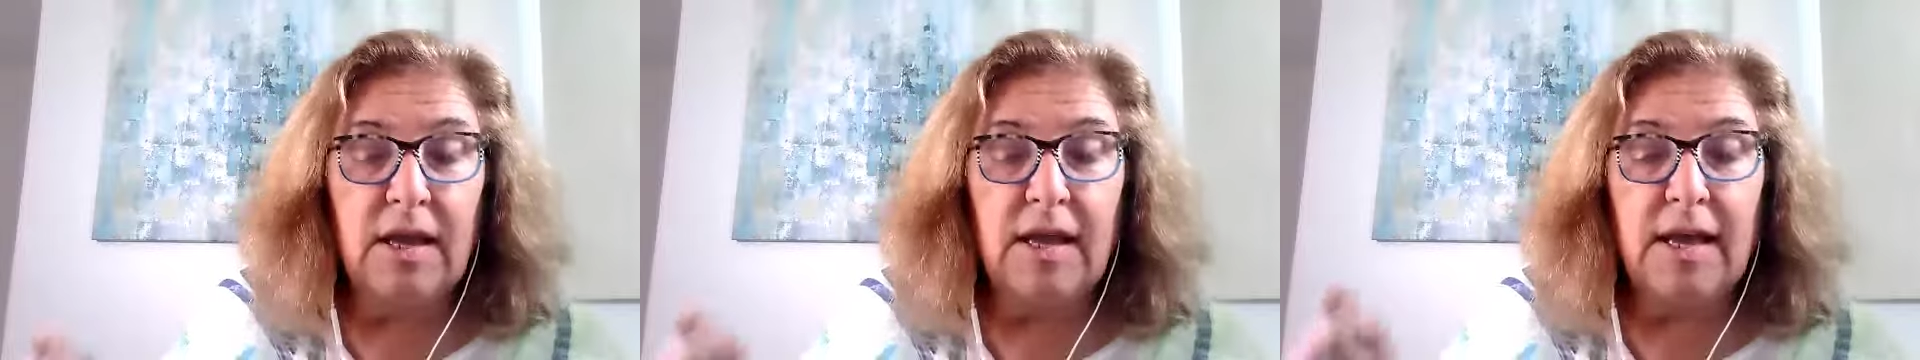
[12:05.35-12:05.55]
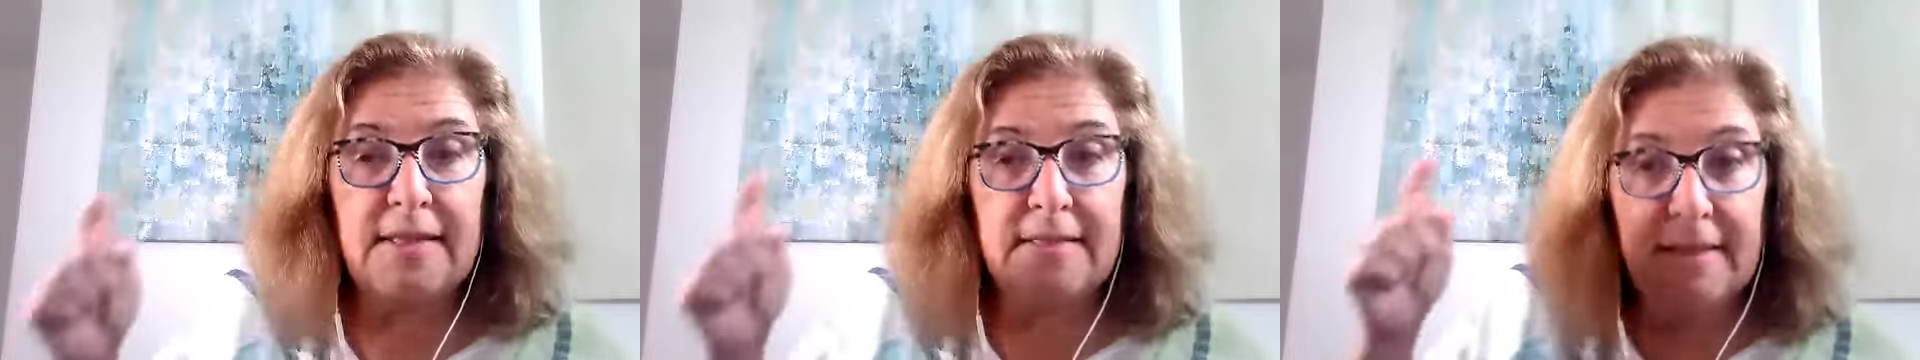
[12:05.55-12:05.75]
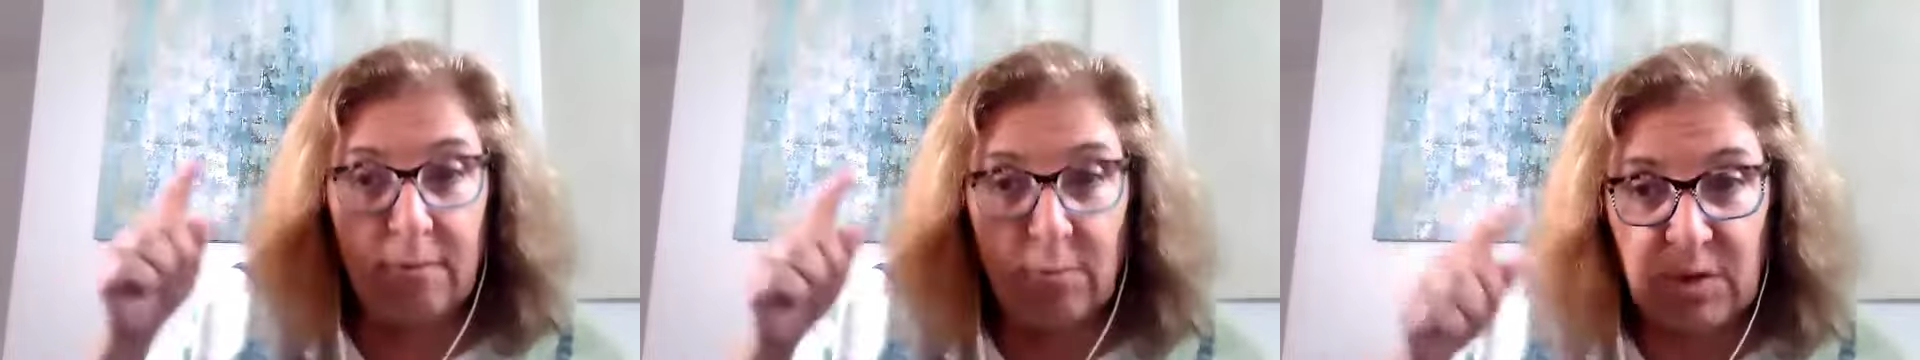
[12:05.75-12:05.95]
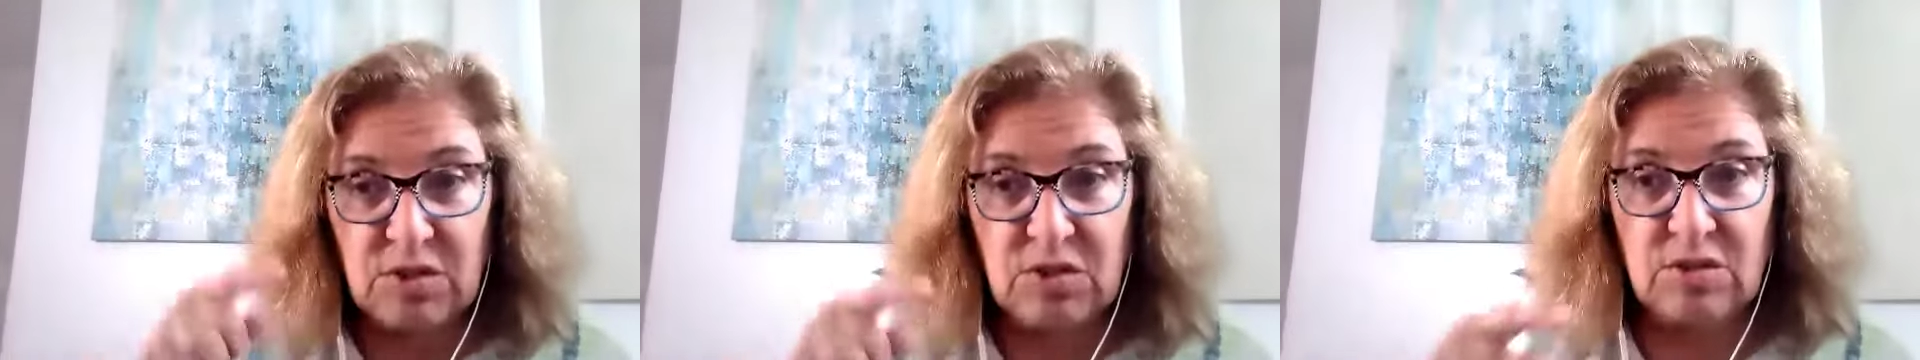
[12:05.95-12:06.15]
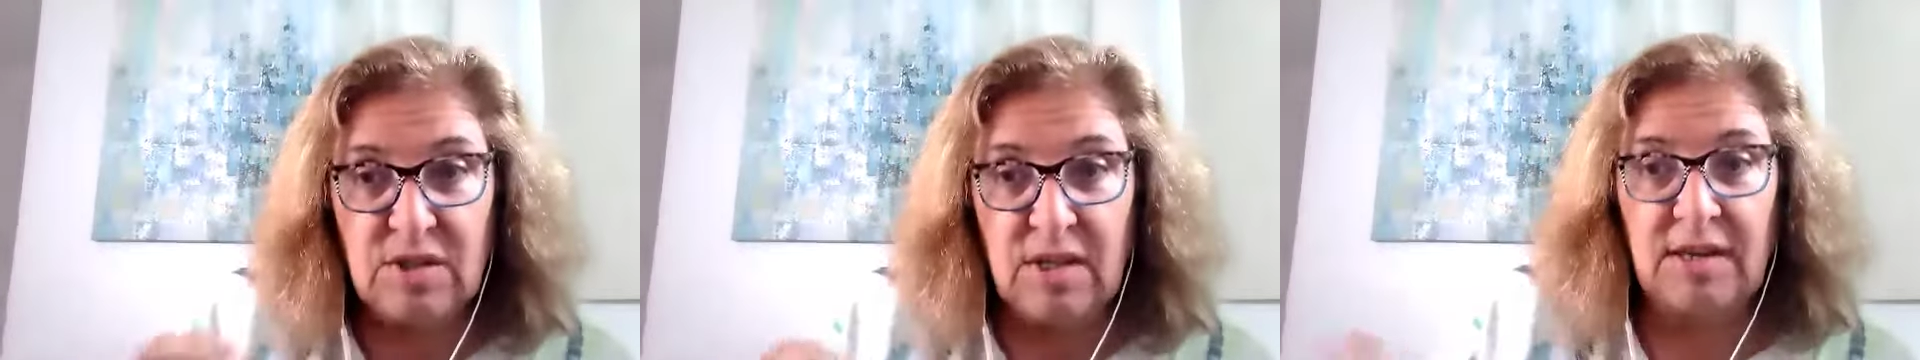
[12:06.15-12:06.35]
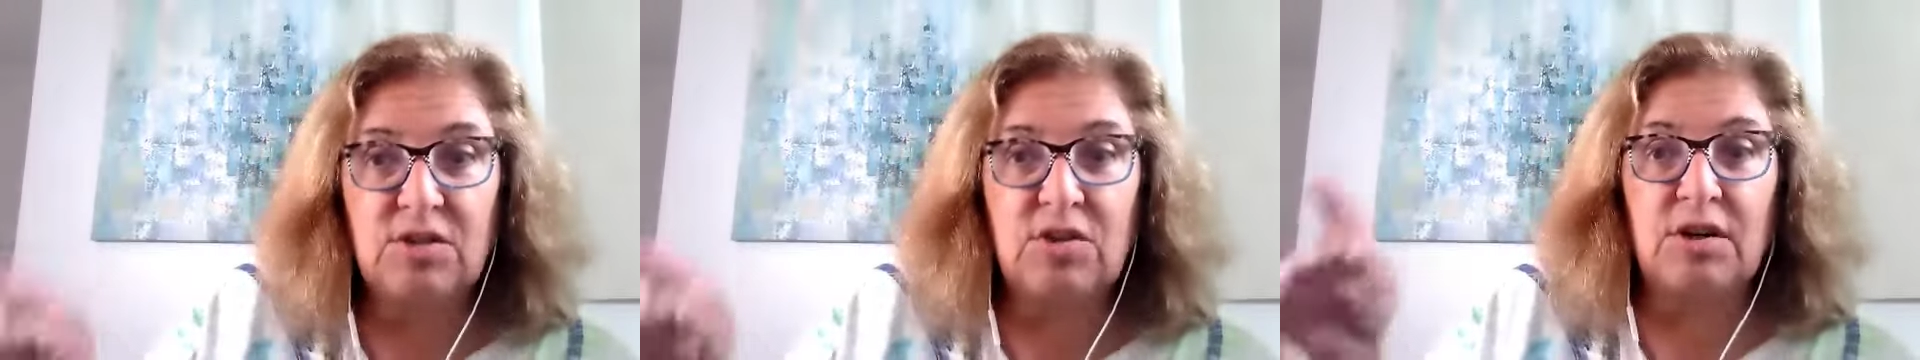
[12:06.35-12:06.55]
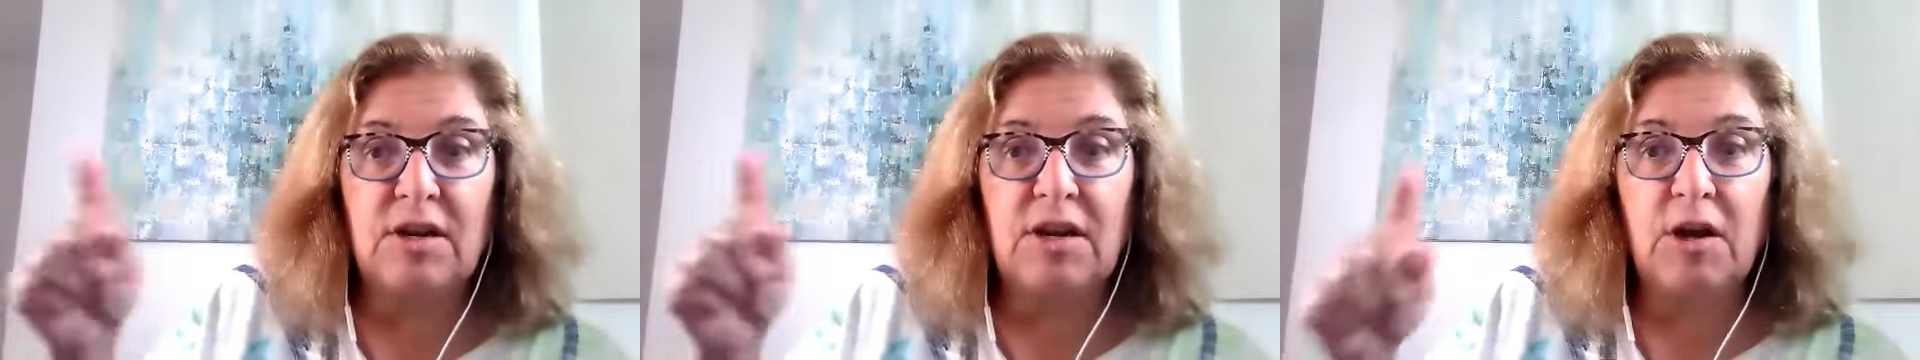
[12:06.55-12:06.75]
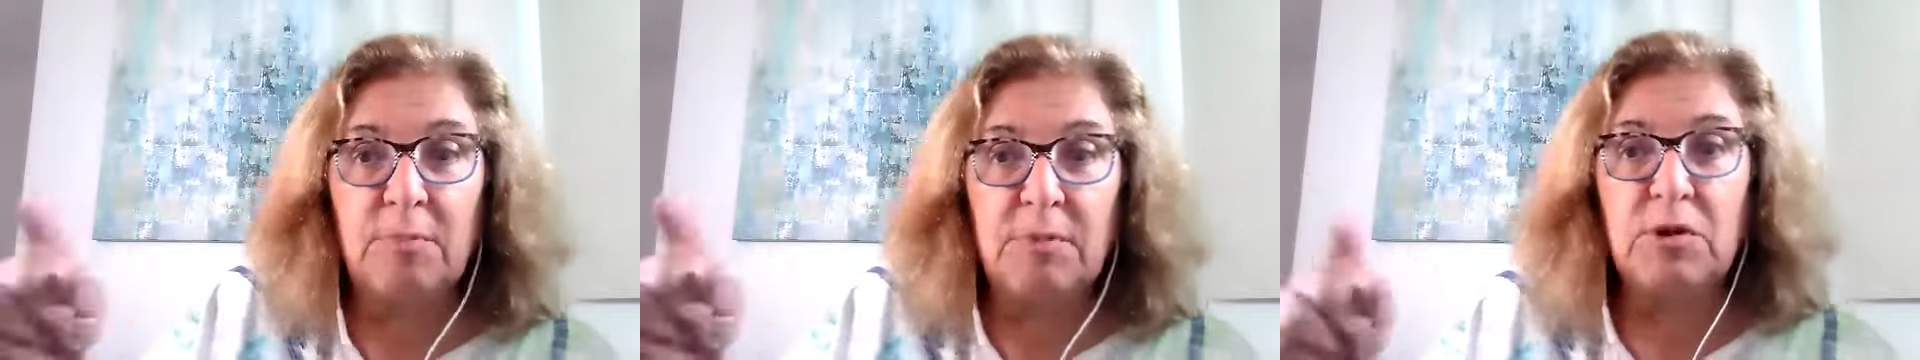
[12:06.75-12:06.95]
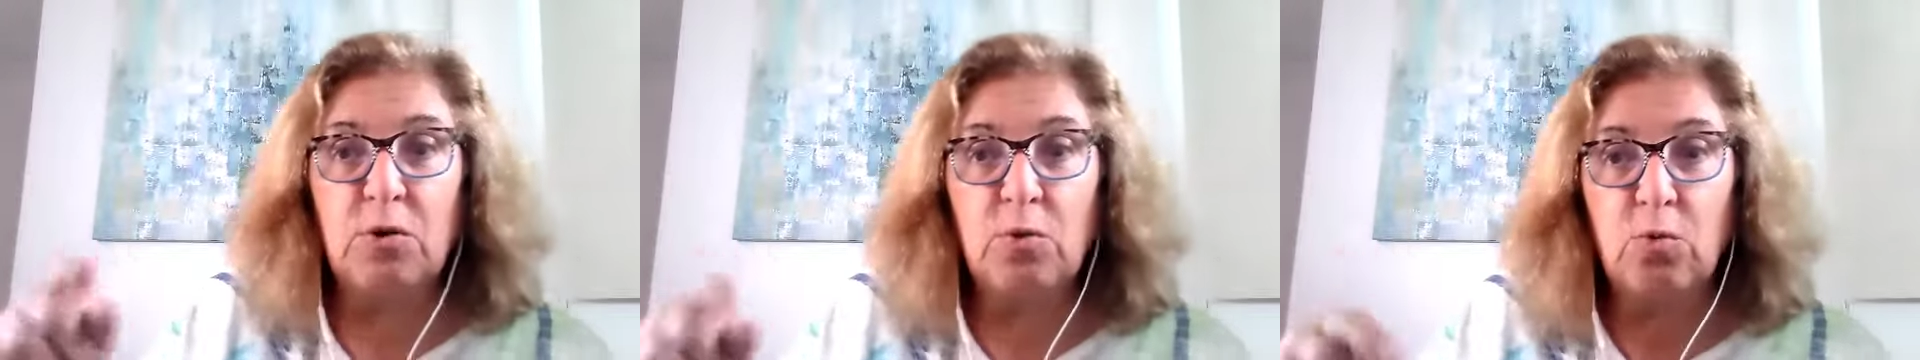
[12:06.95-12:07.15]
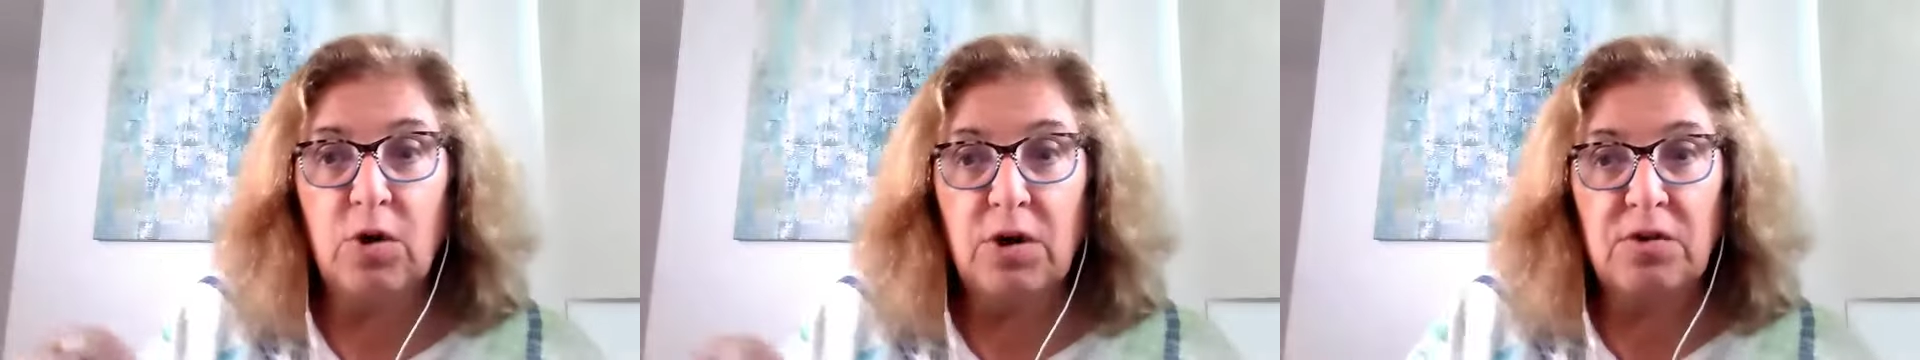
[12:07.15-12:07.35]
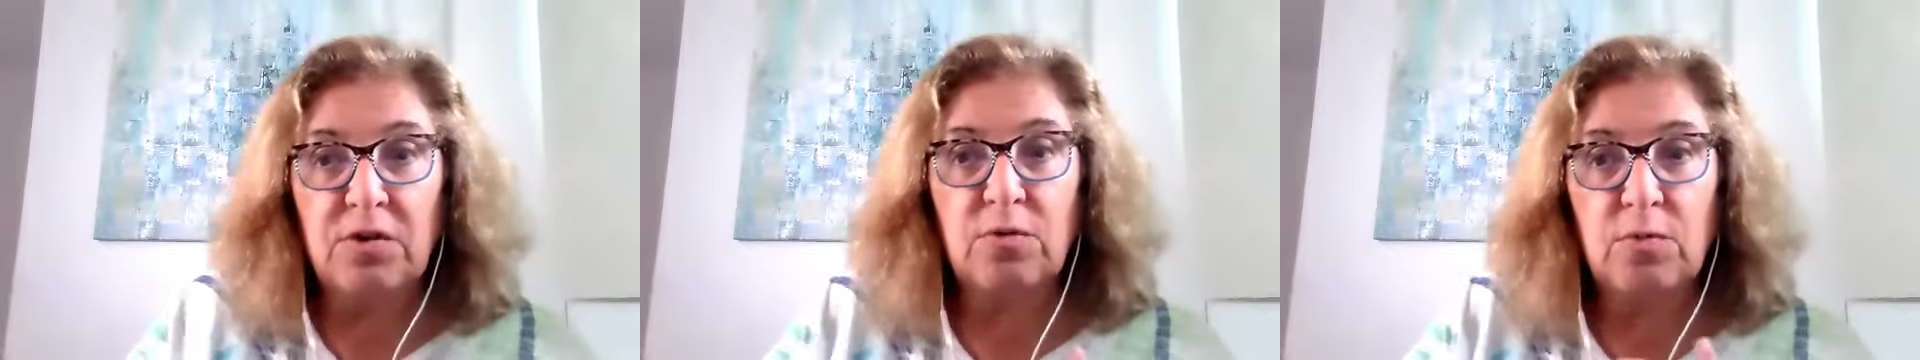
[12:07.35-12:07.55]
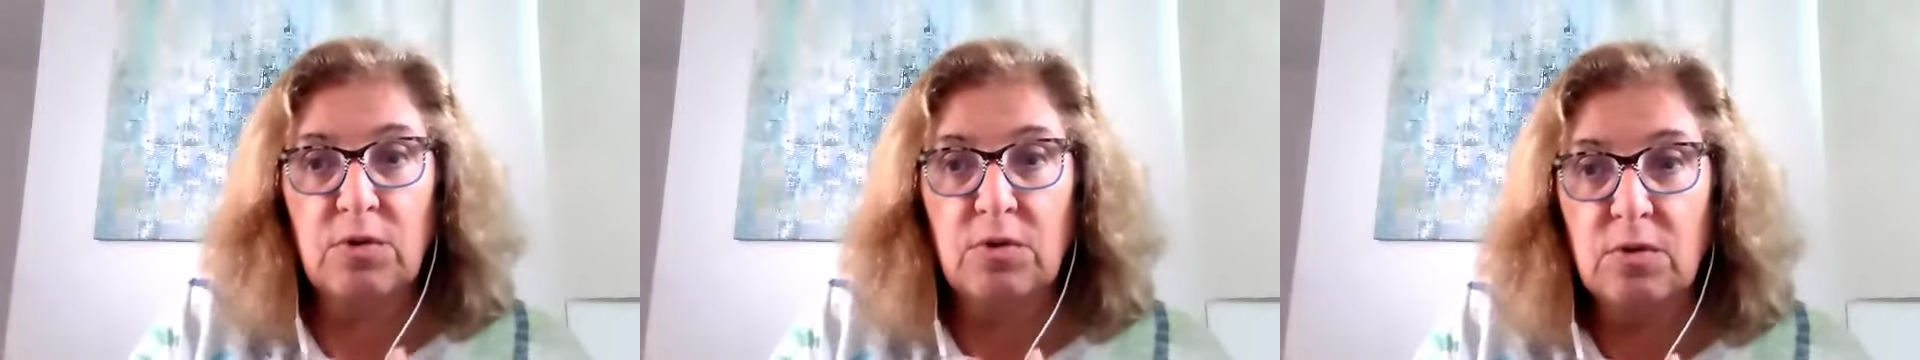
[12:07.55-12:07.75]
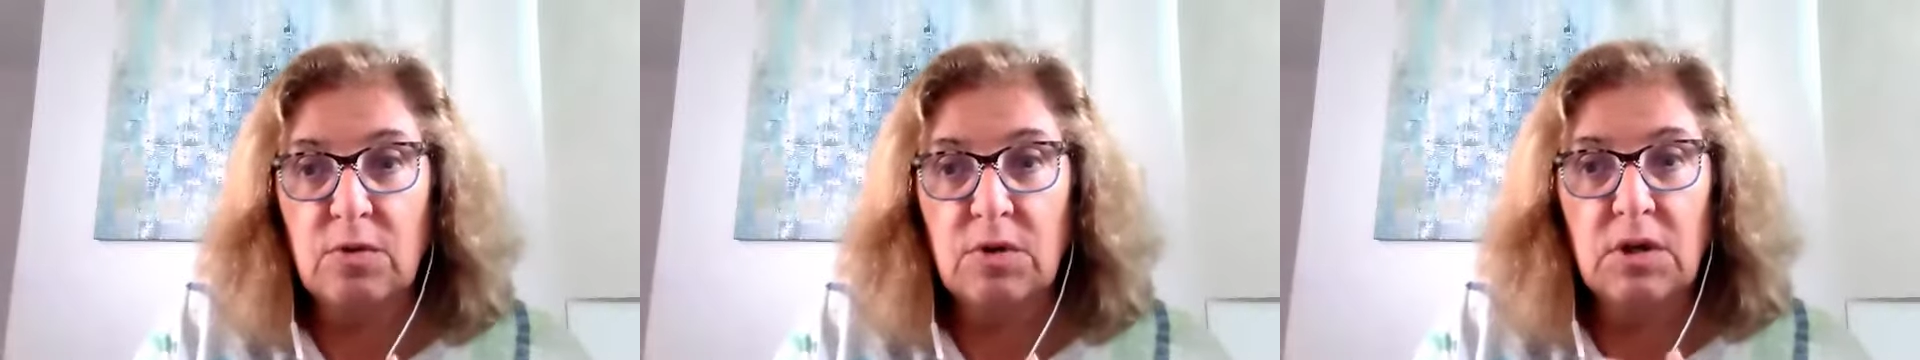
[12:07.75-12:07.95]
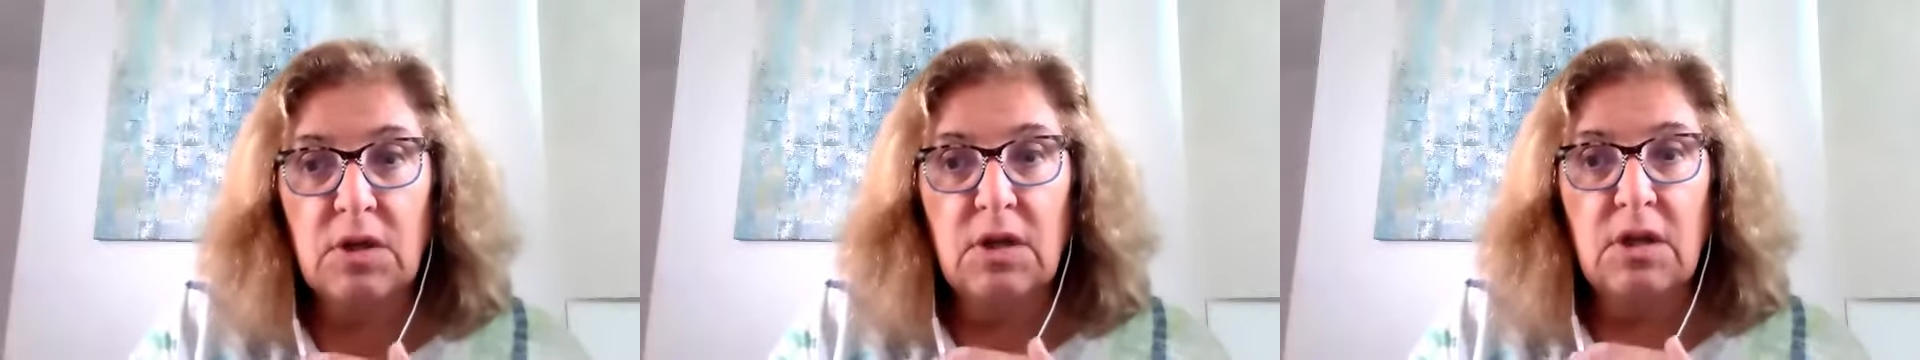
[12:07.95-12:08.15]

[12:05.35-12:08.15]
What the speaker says: And then I started helping her work through